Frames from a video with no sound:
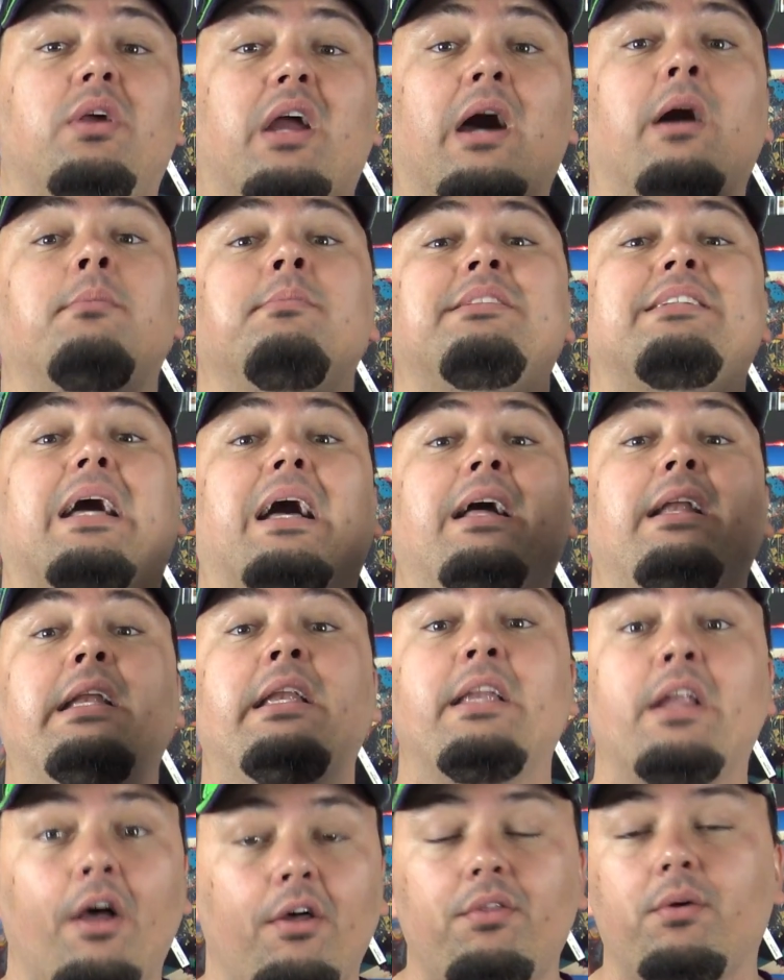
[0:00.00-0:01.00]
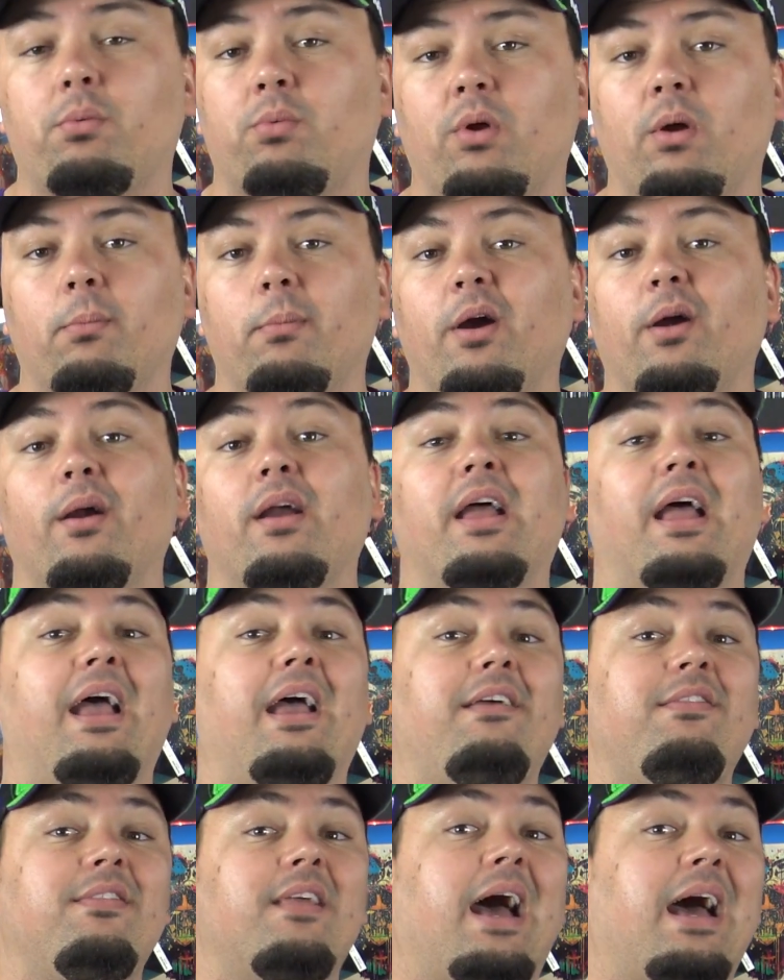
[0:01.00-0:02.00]
comes another rumor,
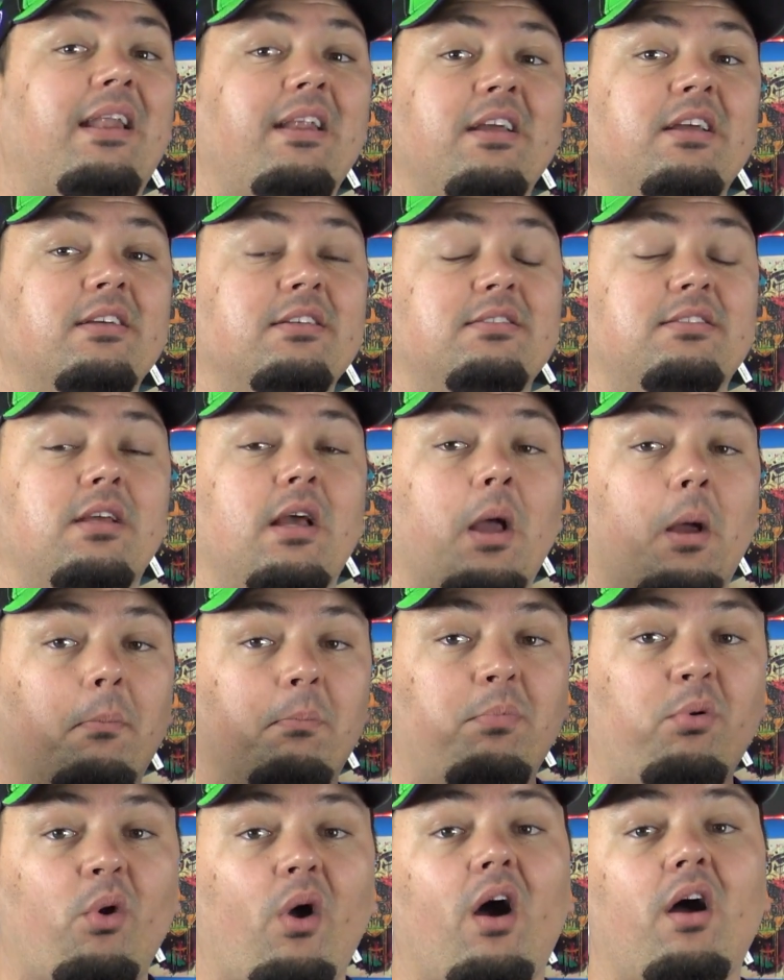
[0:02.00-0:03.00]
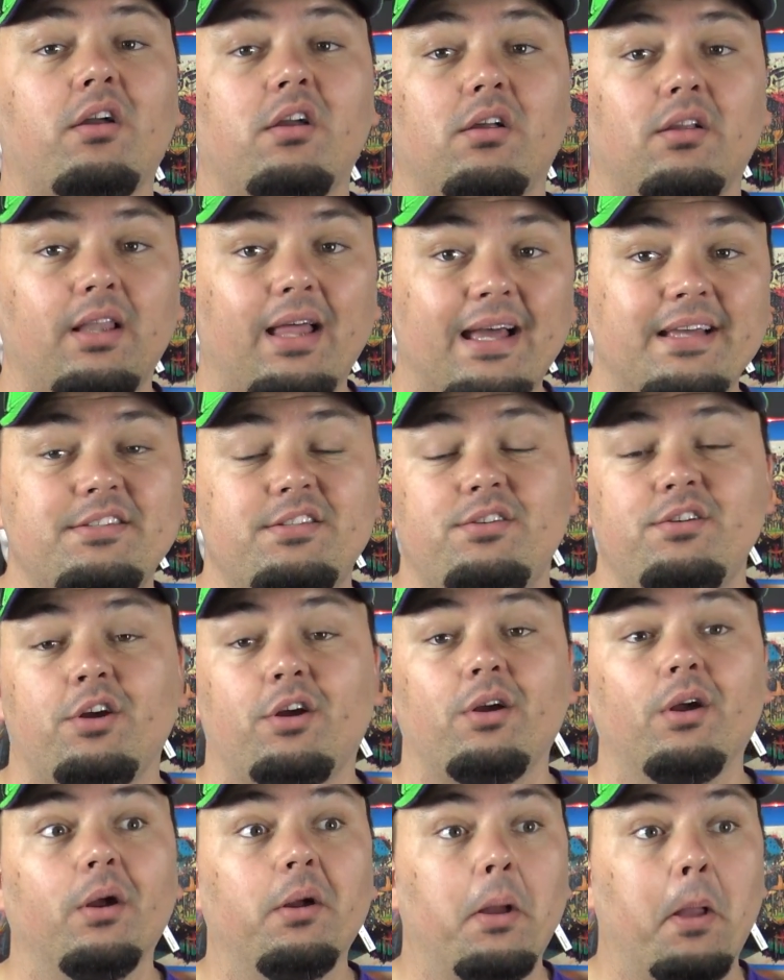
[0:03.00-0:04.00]
and that is Brock
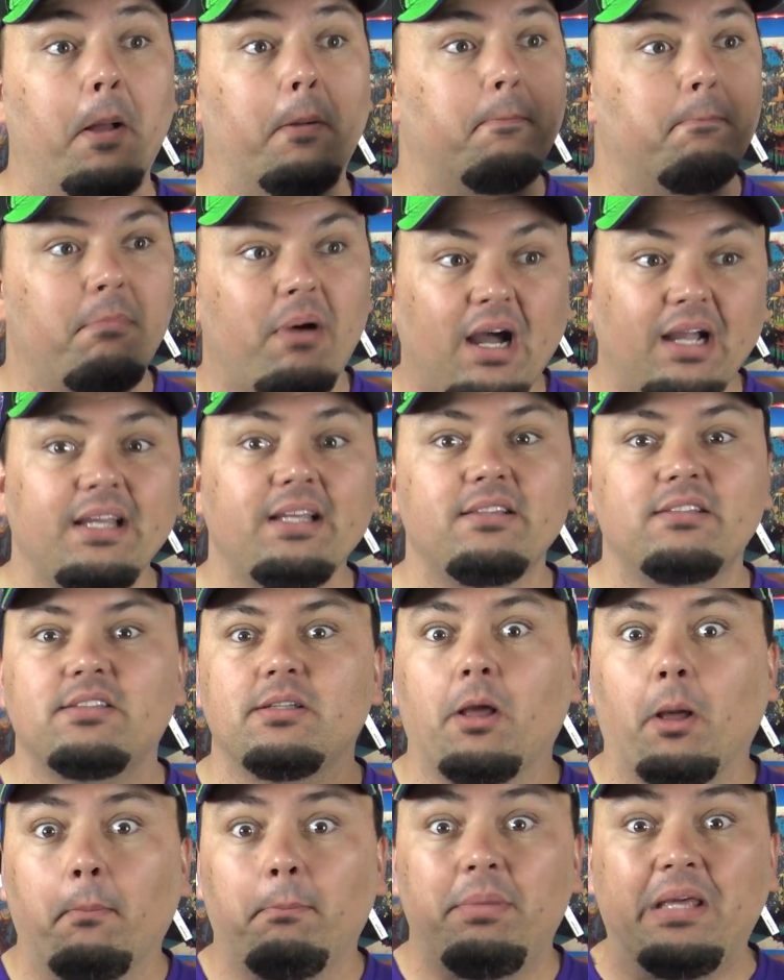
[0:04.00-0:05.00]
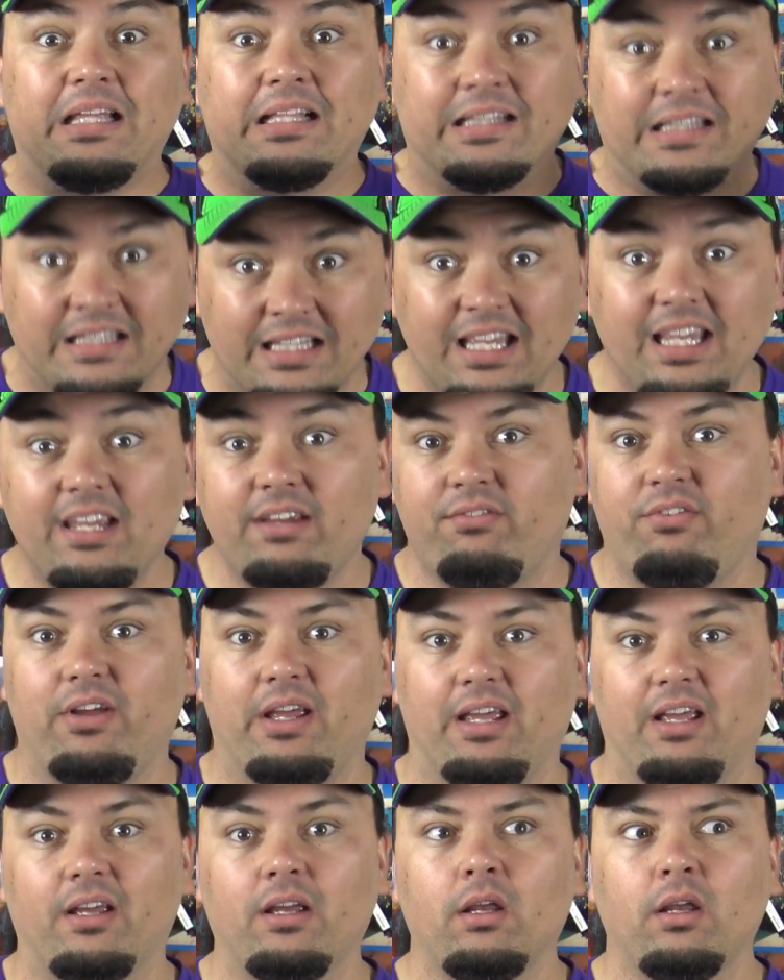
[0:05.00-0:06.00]
Lesnar might be
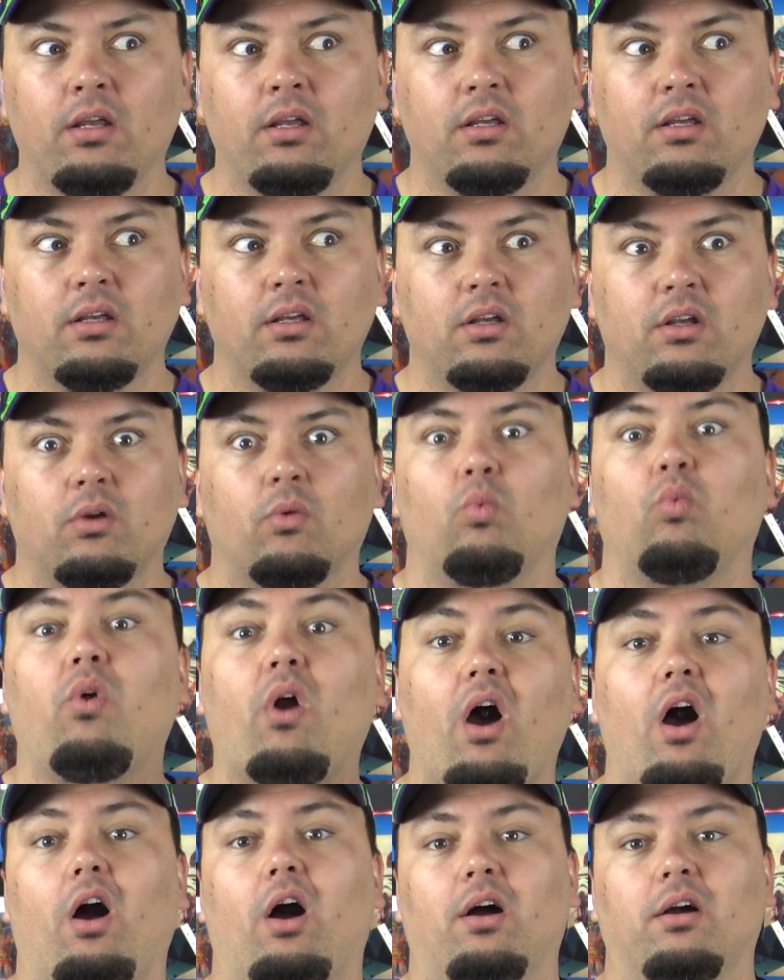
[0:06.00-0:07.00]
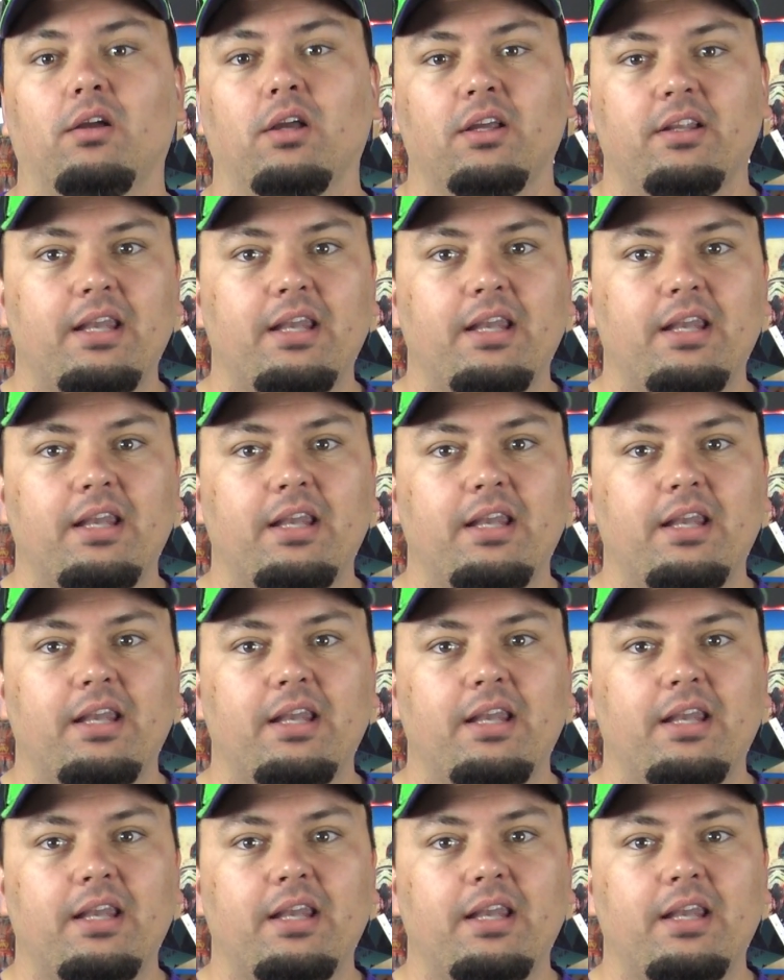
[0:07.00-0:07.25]
leaving Raw.